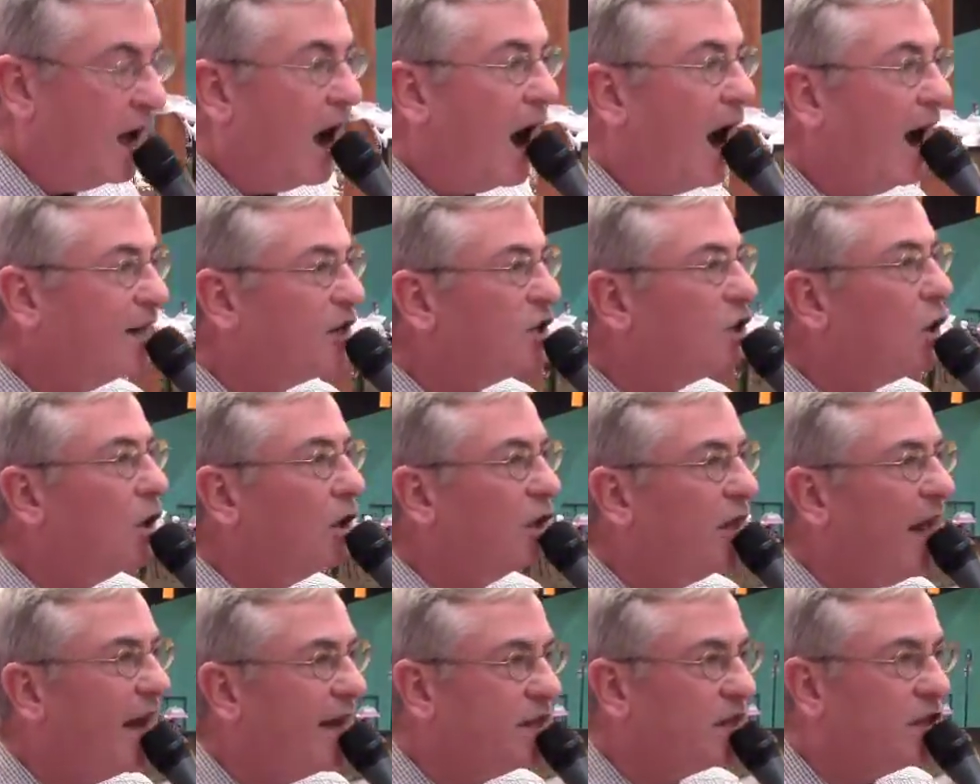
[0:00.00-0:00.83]
I saw
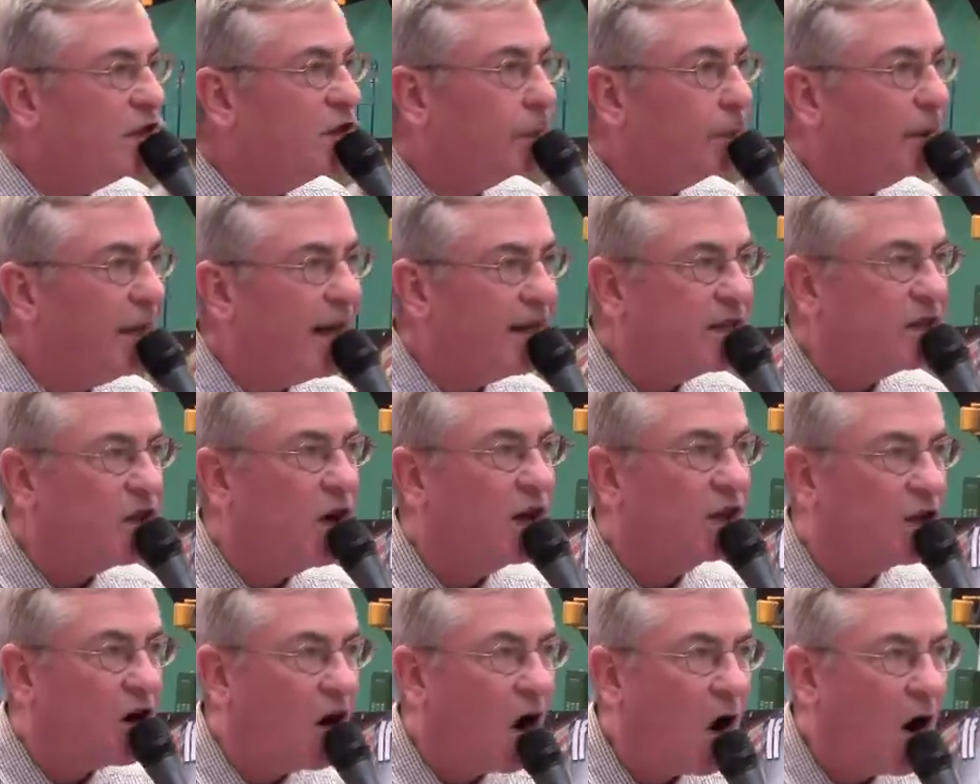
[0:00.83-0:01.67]
license plates
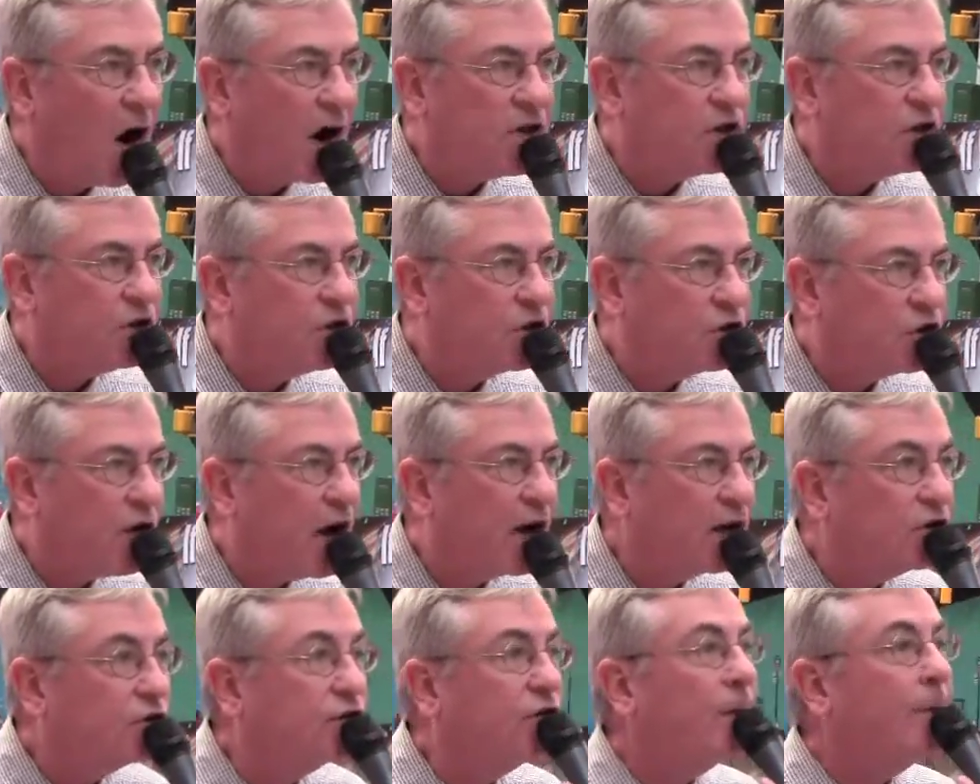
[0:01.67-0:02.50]
on cars and
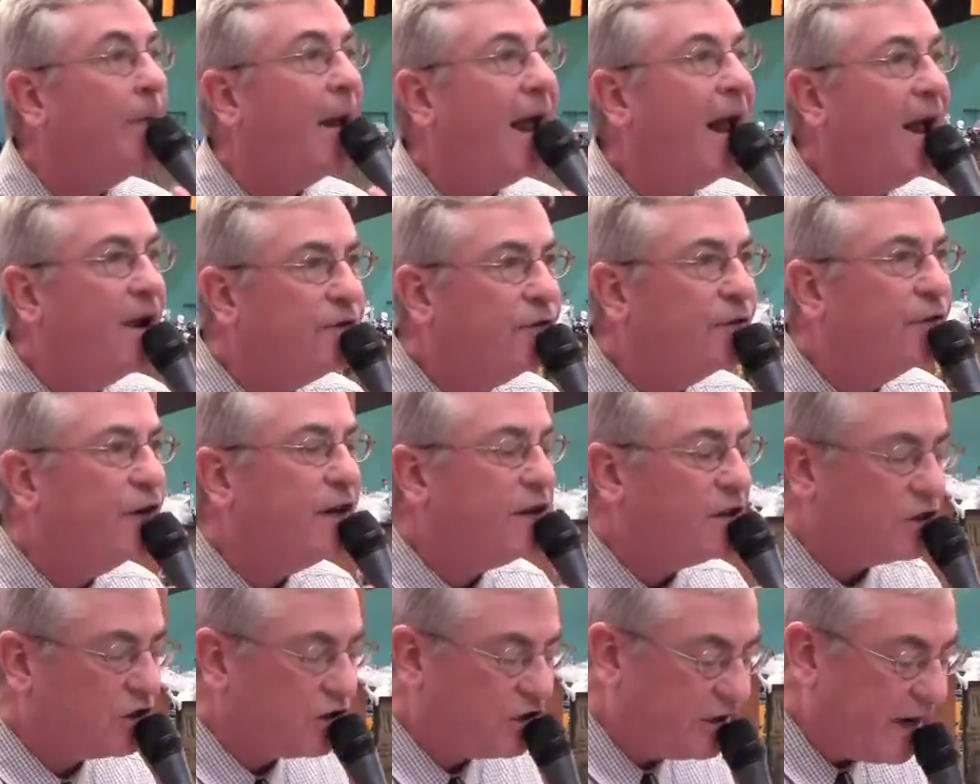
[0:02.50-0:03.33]
trucks from every
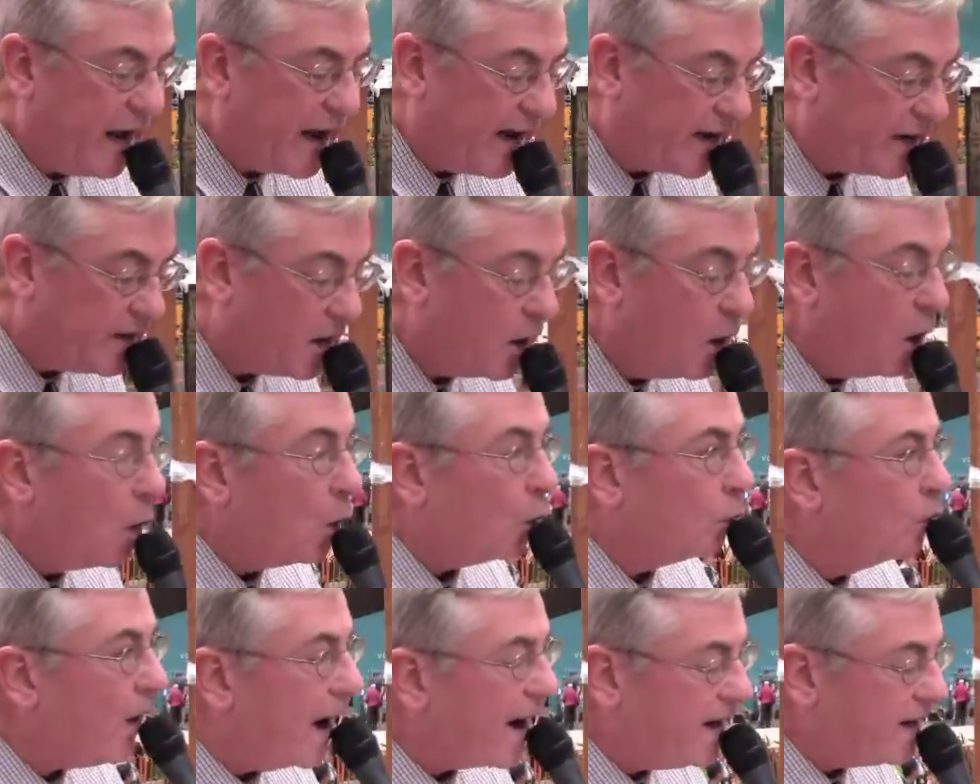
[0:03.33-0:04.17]
state
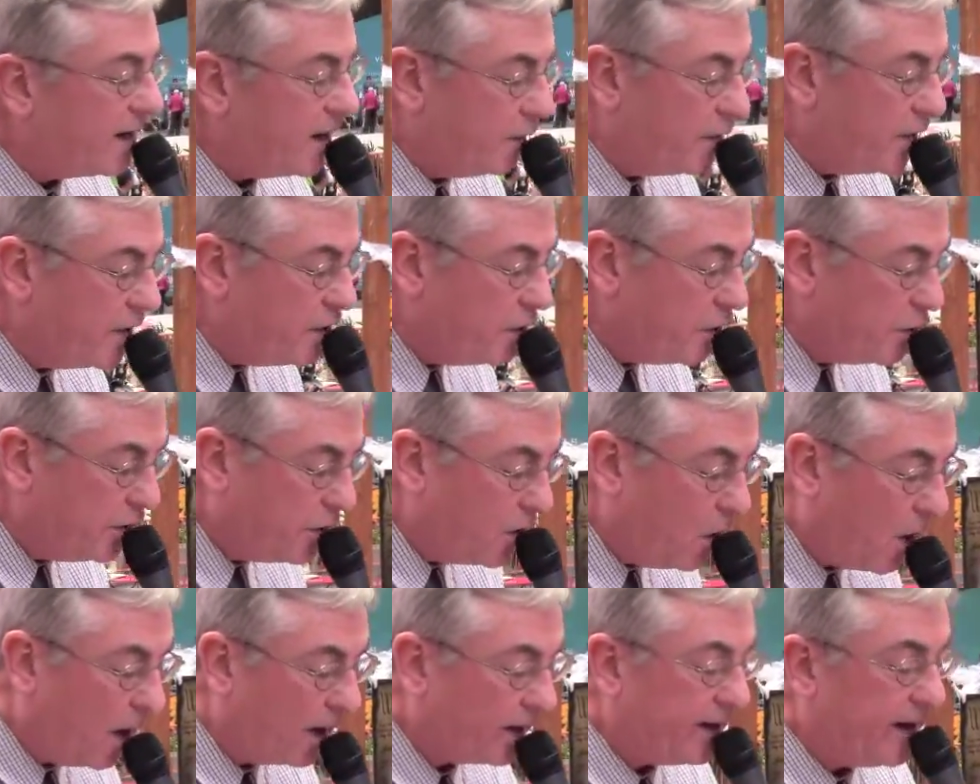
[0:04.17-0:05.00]
right here in New
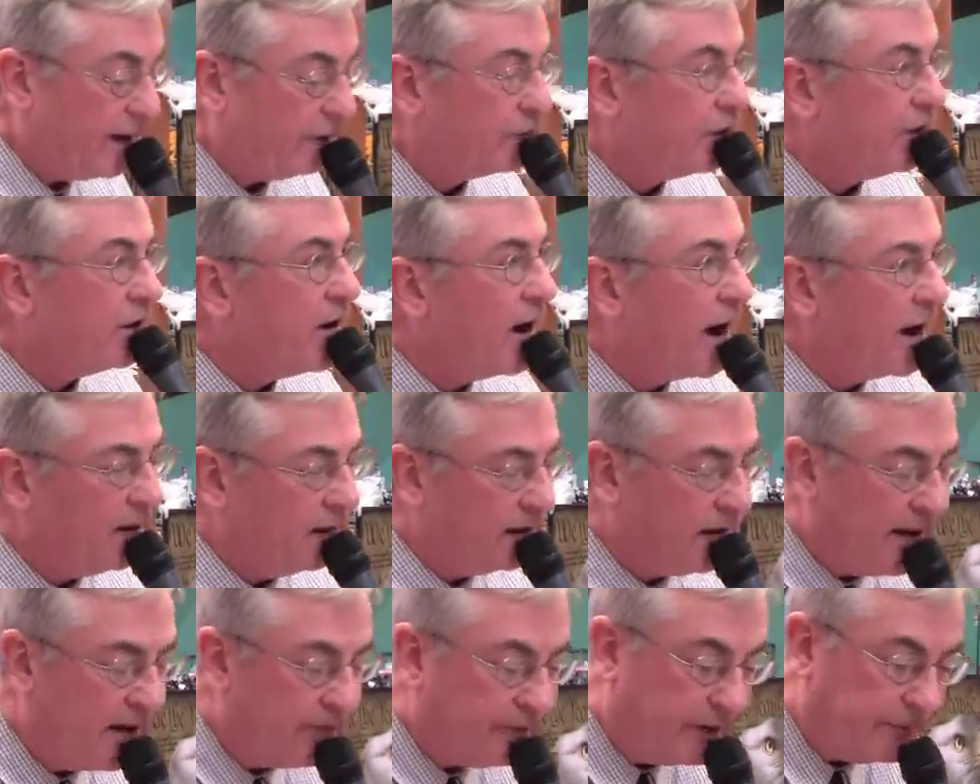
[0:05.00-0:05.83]
York after
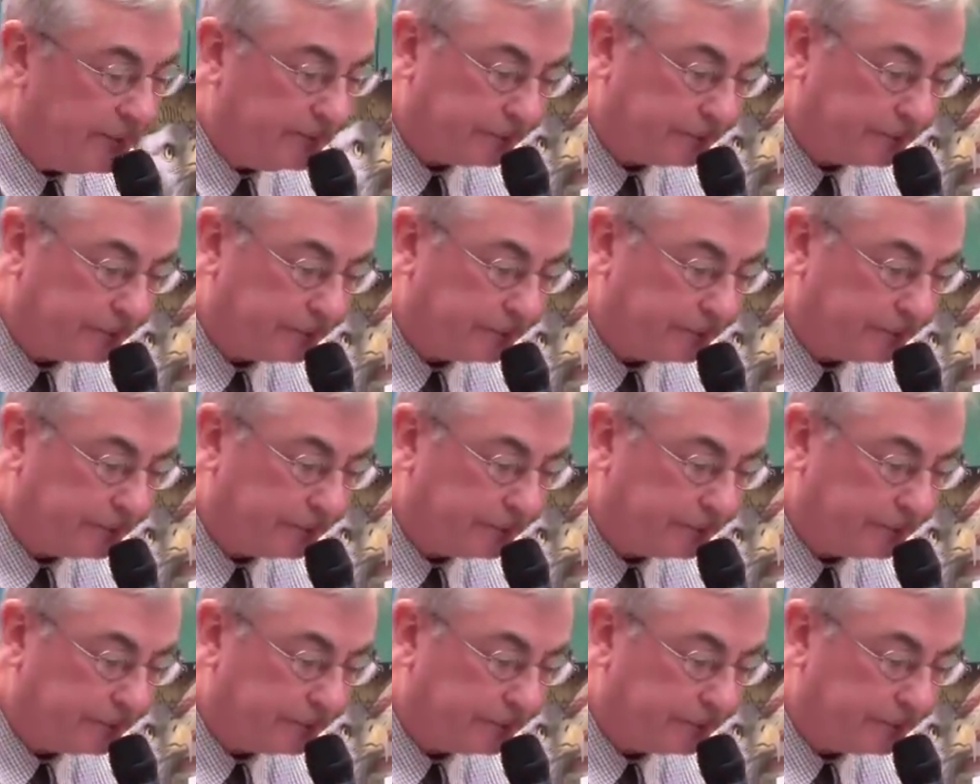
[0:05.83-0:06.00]
9/11.